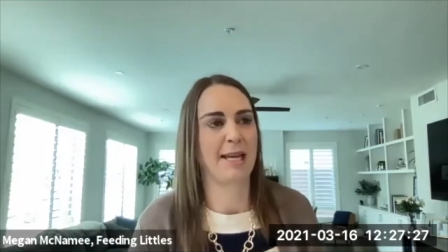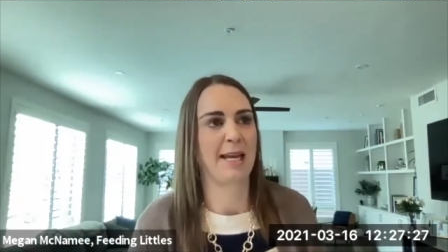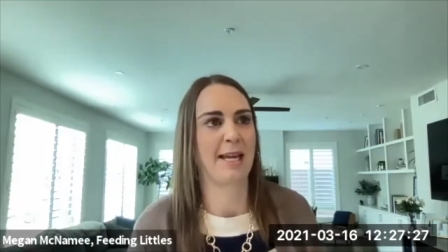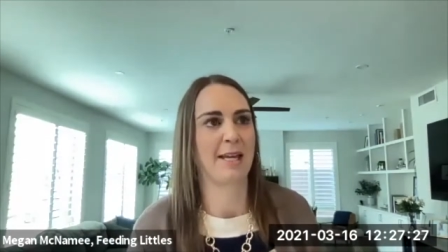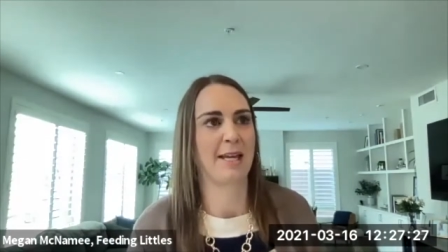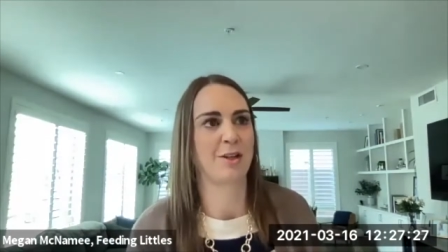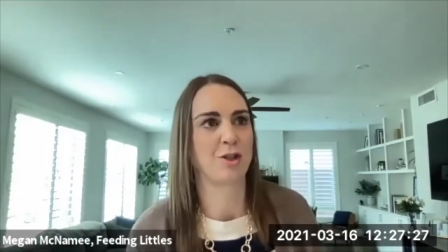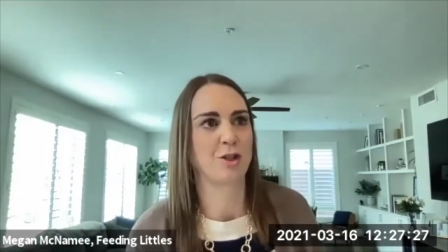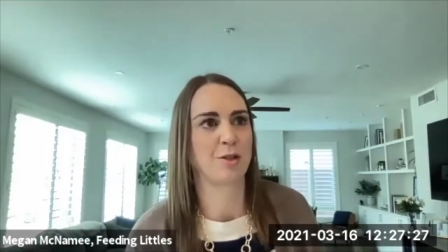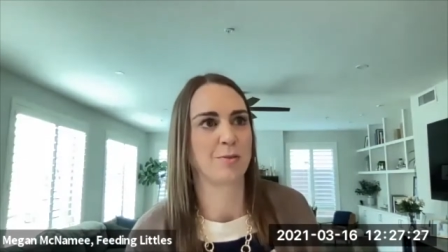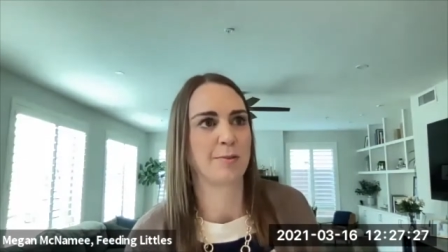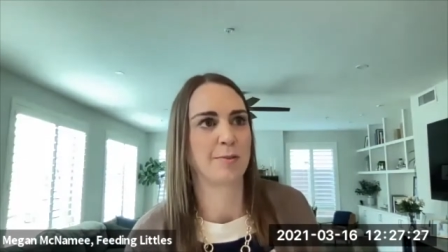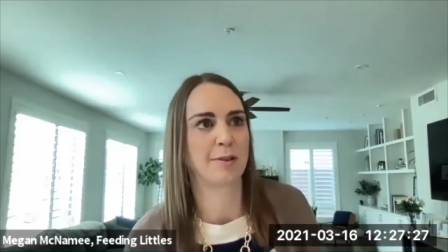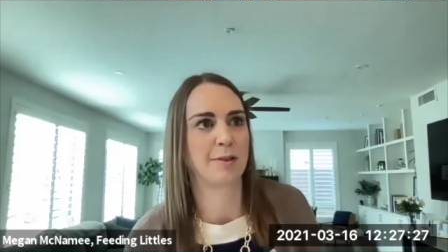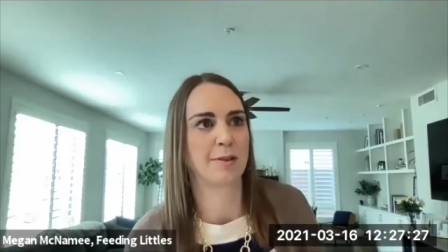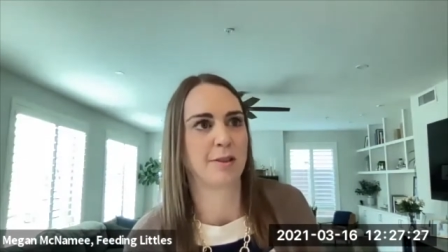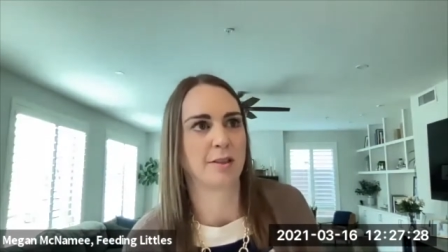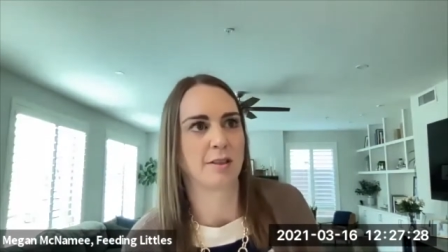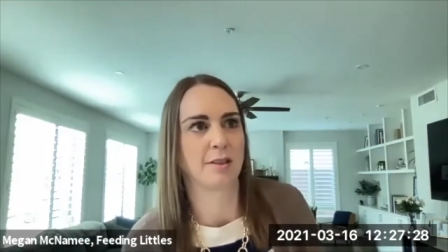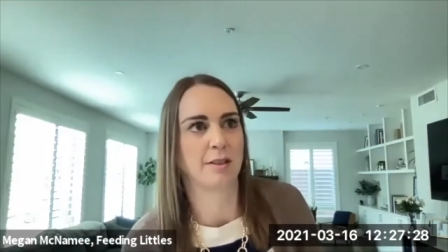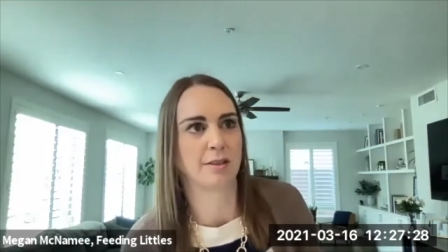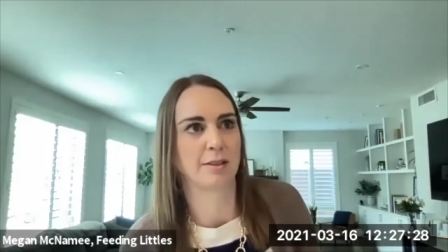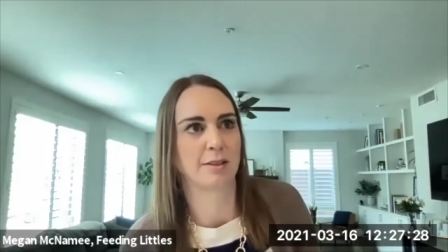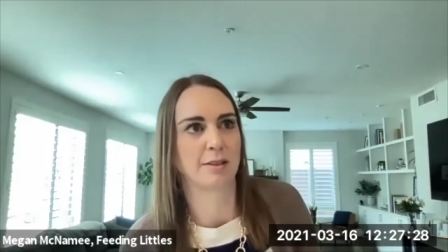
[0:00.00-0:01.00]

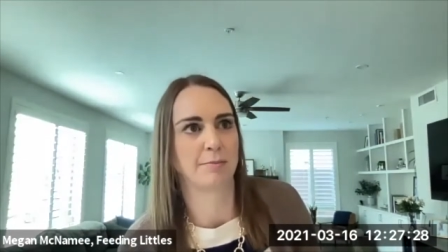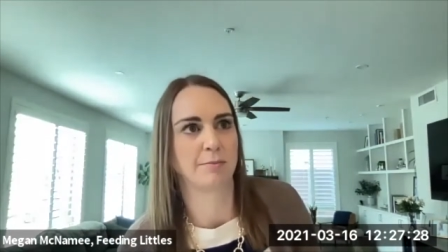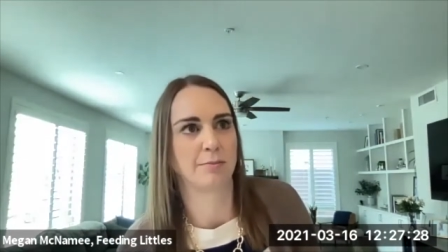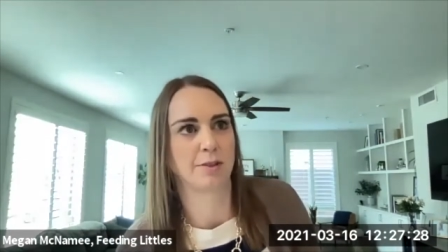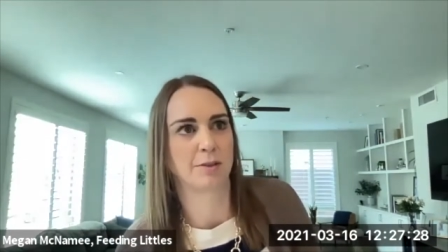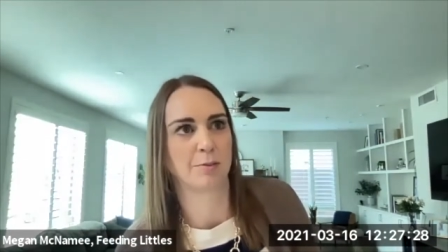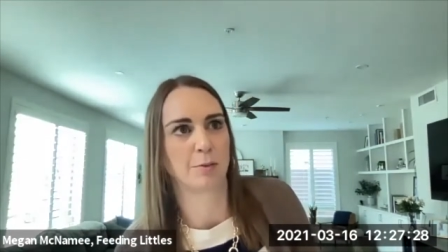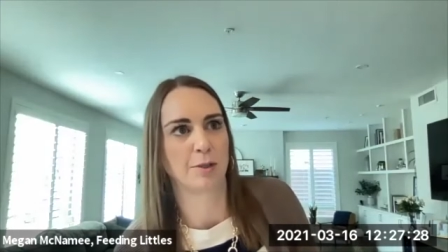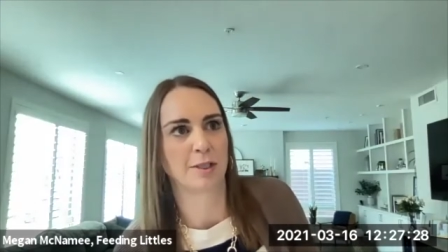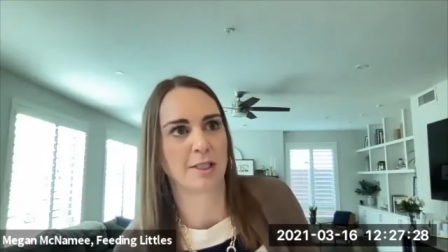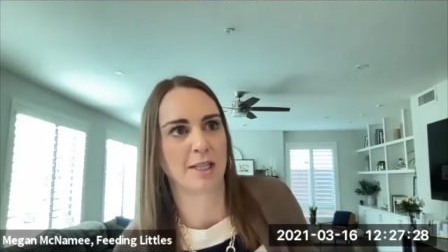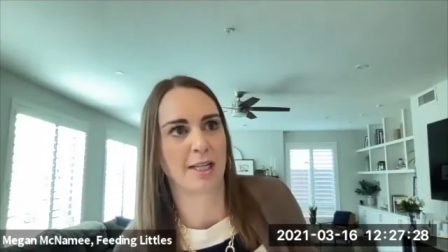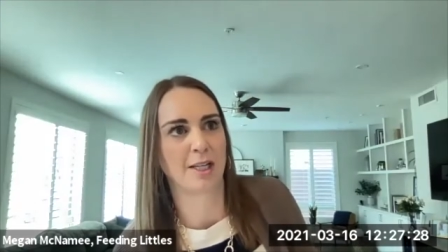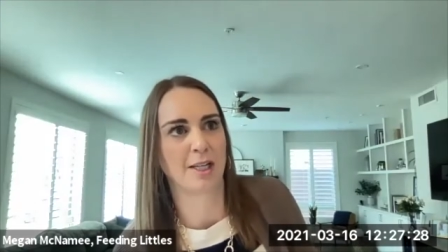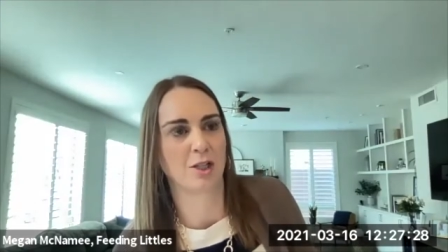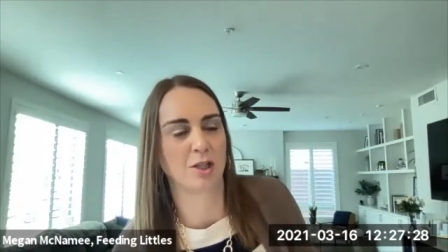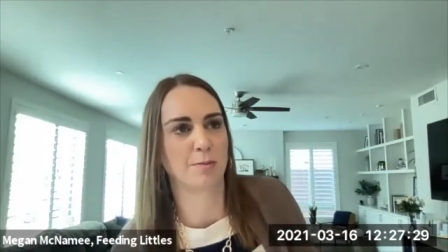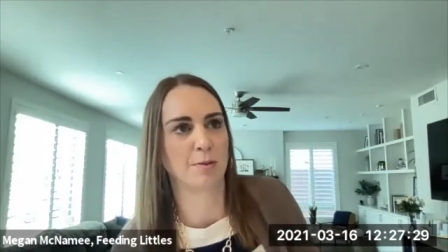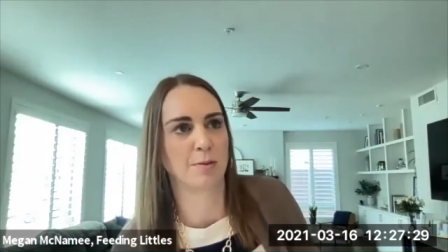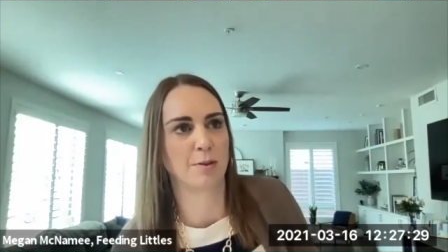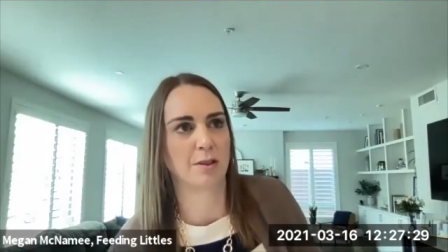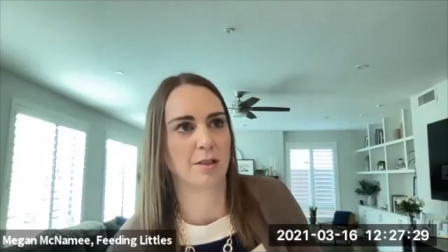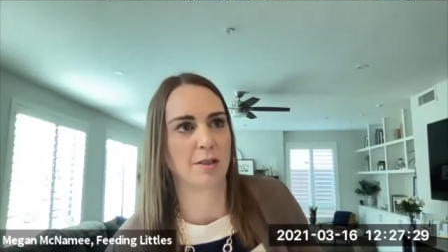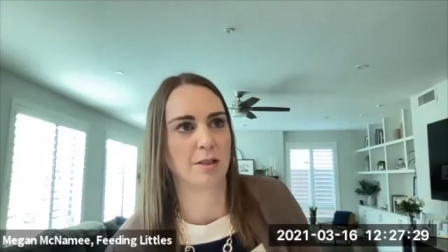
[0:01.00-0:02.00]
tangible some, some more
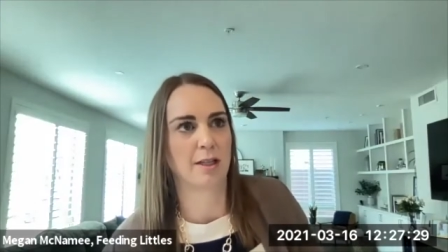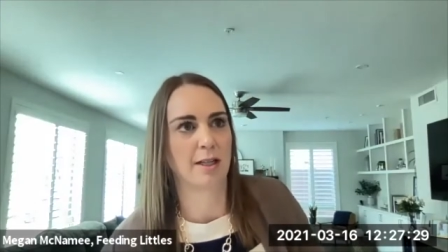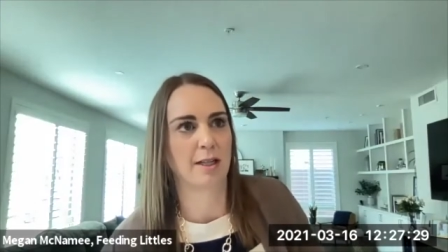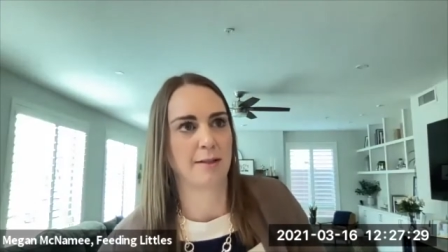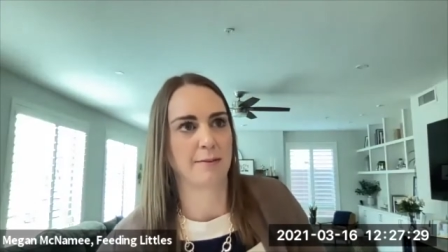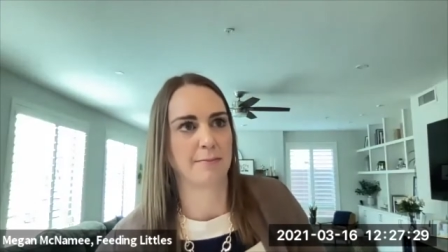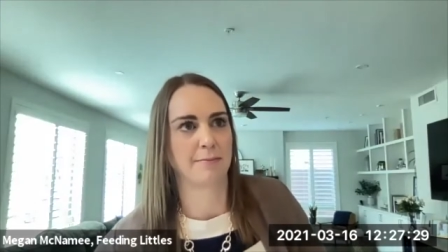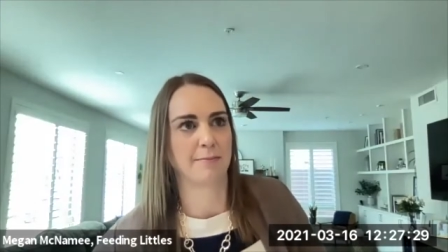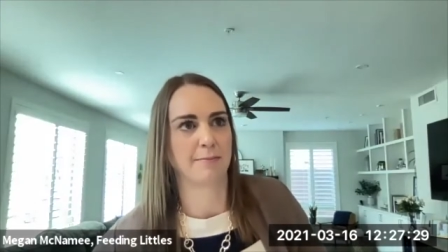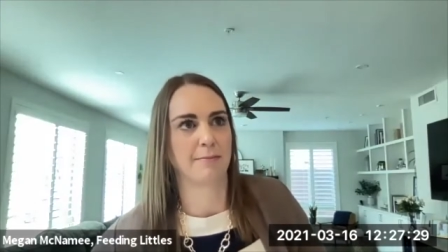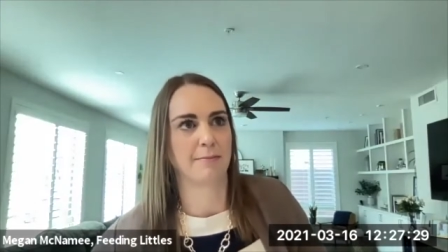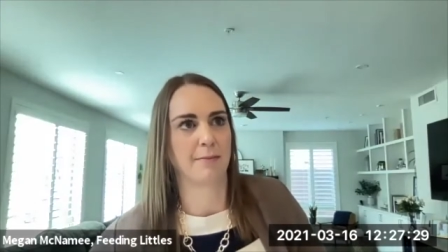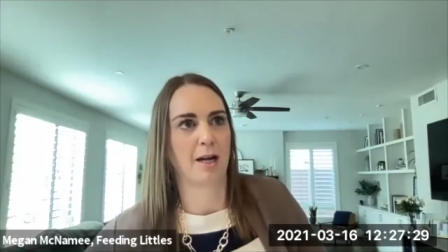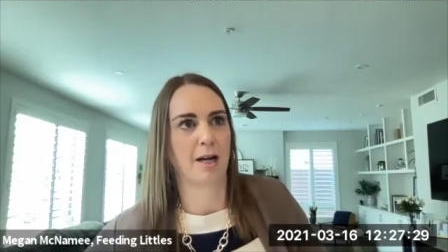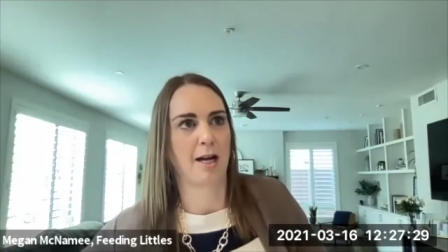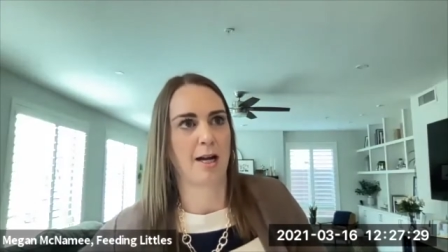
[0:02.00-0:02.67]
tangible um,